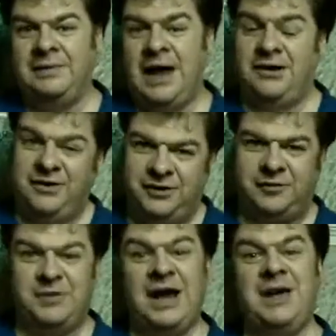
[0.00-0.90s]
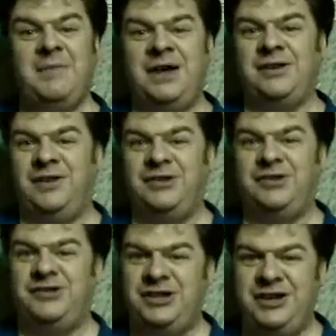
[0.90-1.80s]
And to this day make
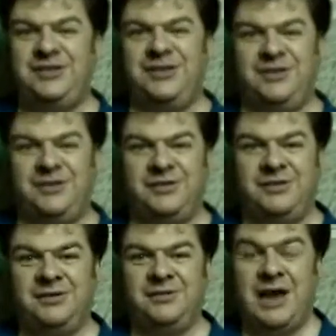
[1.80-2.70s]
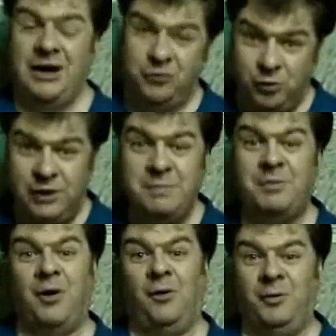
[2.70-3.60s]
delicious cheeses and tulip
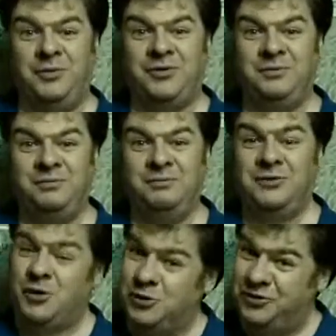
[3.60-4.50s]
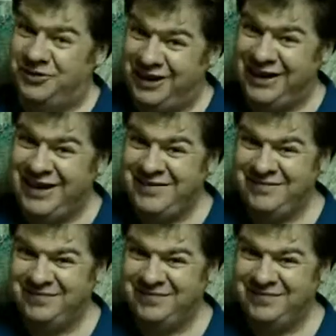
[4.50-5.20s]
bulbs. So you see?